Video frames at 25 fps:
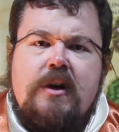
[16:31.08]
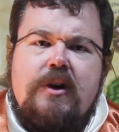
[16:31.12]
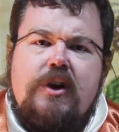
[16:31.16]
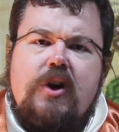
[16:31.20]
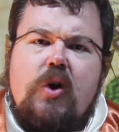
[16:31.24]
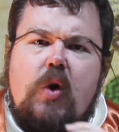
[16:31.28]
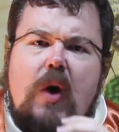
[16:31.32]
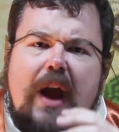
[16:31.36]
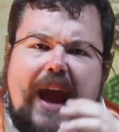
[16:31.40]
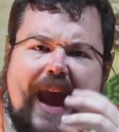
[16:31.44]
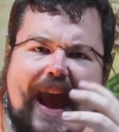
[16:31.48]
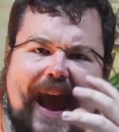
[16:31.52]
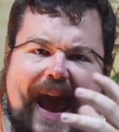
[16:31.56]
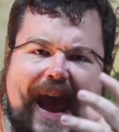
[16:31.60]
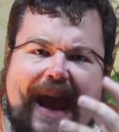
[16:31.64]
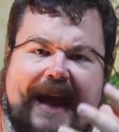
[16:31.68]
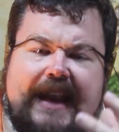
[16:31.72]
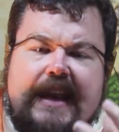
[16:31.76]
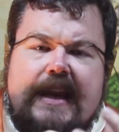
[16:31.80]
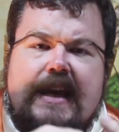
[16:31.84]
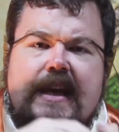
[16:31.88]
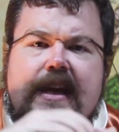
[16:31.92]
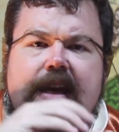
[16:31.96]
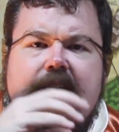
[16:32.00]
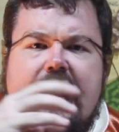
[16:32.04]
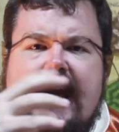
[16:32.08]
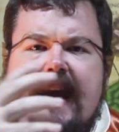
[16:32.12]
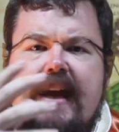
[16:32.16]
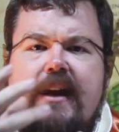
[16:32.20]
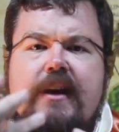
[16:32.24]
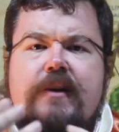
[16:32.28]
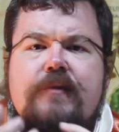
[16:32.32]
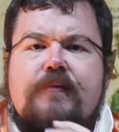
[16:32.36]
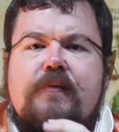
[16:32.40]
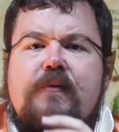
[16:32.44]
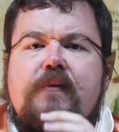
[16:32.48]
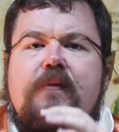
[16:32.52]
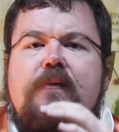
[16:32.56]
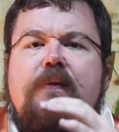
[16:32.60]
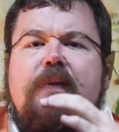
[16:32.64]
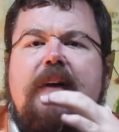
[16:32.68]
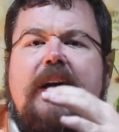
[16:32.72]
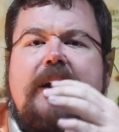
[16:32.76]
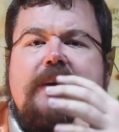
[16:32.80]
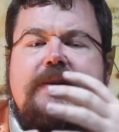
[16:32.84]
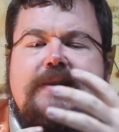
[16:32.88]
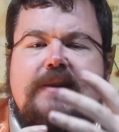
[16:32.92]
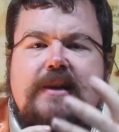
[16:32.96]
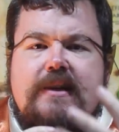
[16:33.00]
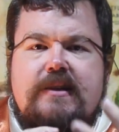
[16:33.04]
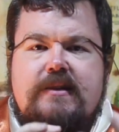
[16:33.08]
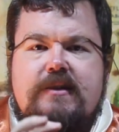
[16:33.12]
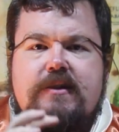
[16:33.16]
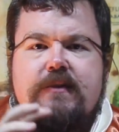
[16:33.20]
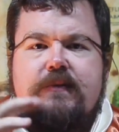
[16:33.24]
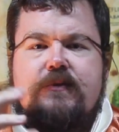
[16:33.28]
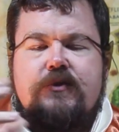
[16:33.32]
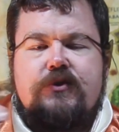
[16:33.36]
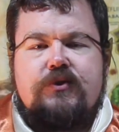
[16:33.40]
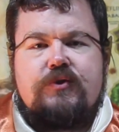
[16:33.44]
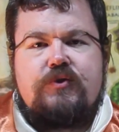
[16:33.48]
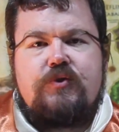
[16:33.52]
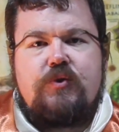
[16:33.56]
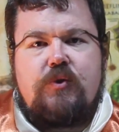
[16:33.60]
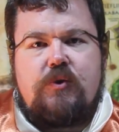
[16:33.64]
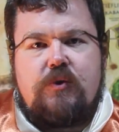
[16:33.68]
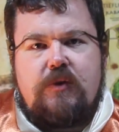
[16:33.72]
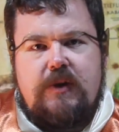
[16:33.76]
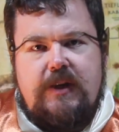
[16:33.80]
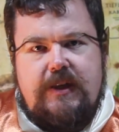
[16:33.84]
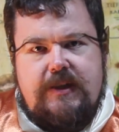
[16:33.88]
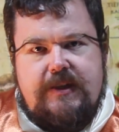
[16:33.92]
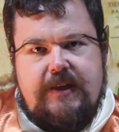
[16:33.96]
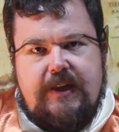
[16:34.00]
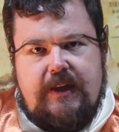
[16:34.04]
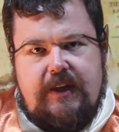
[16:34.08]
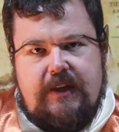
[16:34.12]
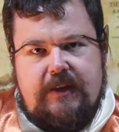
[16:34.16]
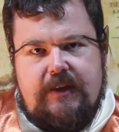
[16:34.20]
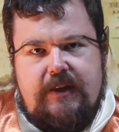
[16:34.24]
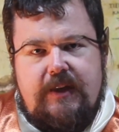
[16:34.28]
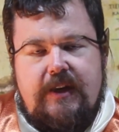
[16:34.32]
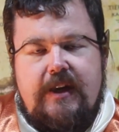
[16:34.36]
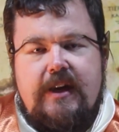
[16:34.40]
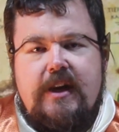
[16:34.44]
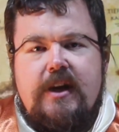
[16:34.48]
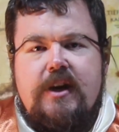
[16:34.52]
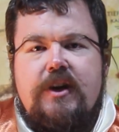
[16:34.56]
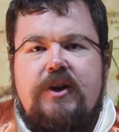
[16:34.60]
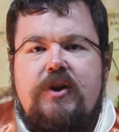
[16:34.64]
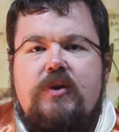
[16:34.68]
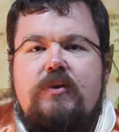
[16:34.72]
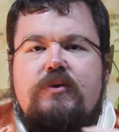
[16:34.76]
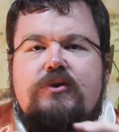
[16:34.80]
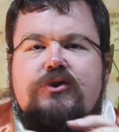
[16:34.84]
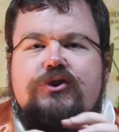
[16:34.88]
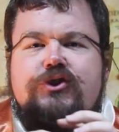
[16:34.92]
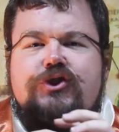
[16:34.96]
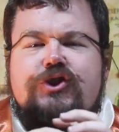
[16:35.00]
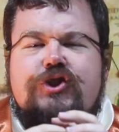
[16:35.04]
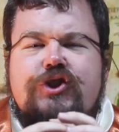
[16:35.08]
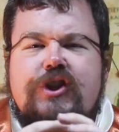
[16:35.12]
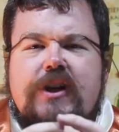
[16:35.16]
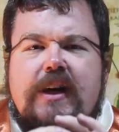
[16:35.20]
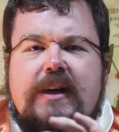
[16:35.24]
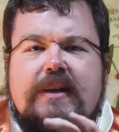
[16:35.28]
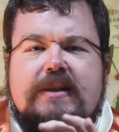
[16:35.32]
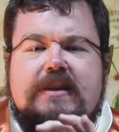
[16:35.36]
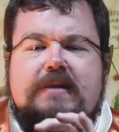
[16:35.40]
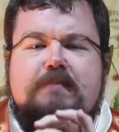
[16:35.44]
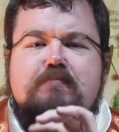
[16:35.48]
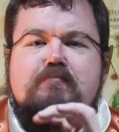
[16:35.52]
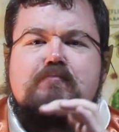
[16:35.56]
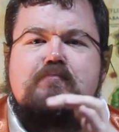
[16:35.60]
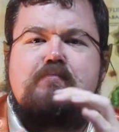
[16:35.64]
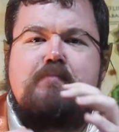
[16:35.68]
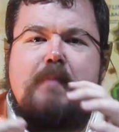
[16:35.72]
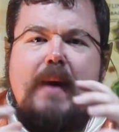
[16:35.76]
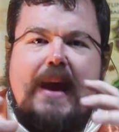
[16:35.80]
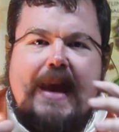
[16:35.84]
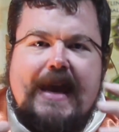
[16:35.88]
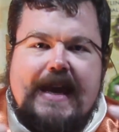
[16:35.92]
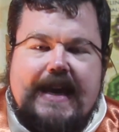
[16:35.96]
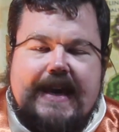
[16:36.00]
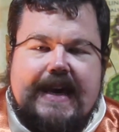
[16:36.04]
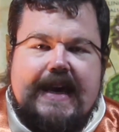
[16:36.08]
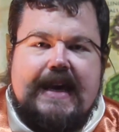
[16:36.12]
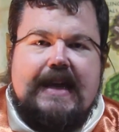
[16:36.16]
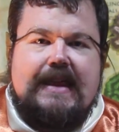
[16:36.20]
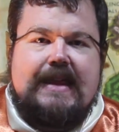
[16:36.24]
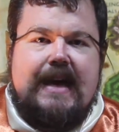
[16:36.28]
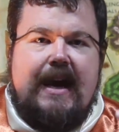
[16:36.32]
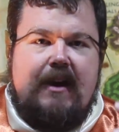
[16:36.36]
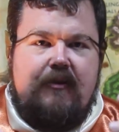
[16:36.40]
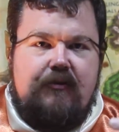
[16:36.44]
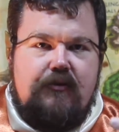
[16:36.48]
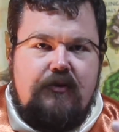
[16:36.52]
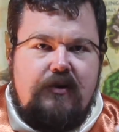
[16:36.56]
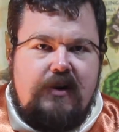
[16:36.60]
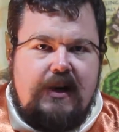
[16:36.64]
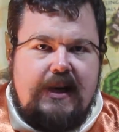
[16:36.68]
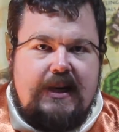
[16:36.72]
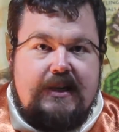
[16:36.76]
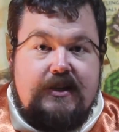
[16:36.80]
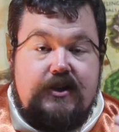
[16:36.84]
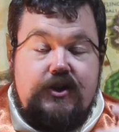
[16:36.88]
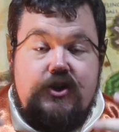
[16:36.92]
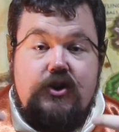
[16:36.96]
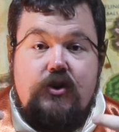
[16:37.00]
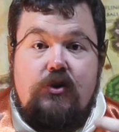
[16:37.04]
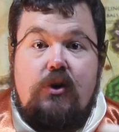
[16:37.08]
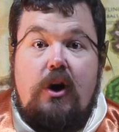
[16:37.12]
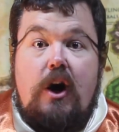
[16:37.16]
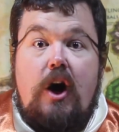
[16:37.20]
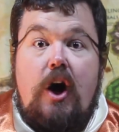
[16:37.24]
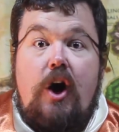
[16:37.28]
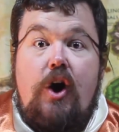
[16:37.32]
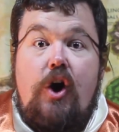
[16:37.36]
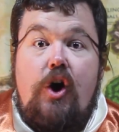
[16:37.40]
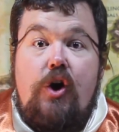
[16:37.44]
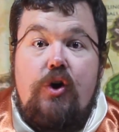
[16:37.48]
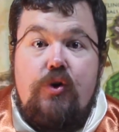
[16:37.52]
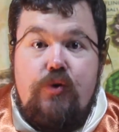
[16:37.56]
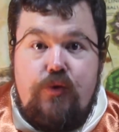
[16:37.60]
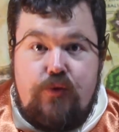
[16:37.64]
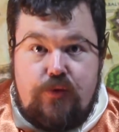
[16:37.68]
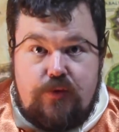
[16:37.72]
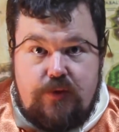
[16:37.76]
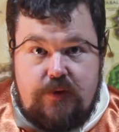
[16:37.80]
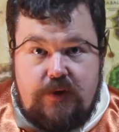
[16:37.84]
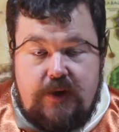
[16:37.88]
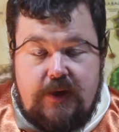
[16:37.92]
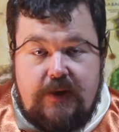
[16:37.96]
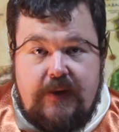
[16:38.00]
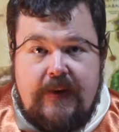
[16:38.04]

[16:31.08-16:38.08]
You're adding in facets of storytelling. You're just making that race your own.